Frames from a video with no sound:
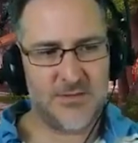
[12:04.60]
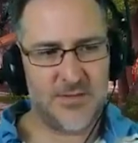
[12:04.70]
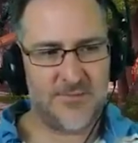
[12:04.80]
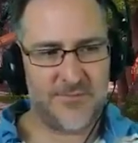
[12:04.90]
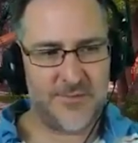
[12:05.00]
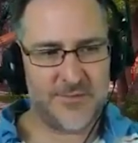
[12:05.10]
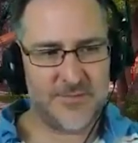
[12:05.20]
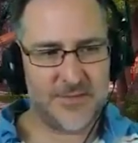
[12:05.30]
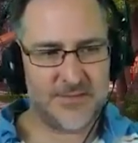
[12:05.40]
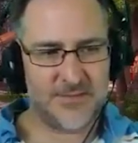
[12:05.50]
to at first
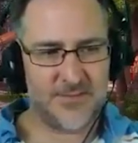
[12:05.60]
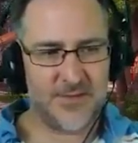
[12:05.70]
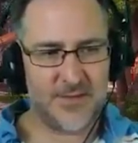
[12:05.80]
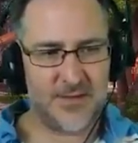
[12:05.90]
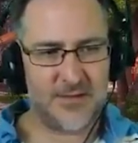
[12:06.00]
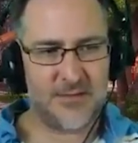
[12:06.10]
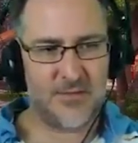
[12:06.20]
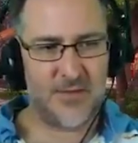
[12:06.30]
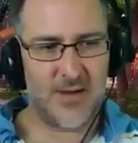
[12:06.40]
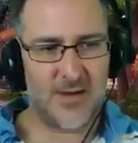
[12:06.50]
because I'm thinking, you know
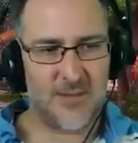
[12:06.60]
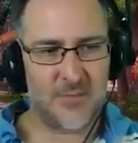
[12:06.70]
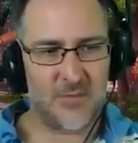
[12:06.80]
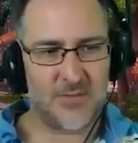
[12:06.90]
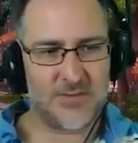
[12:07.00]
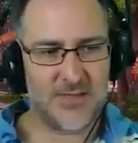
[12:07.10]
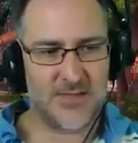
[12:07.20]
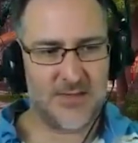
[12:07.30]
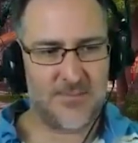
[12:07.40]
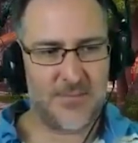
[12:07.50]
what, I'm going to
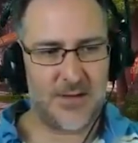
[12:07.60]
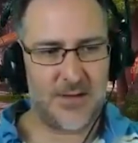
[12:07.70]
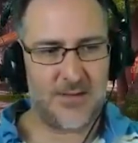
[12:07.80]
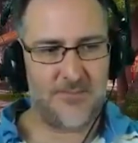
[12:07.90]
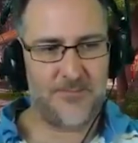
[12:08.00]
end up... Uh,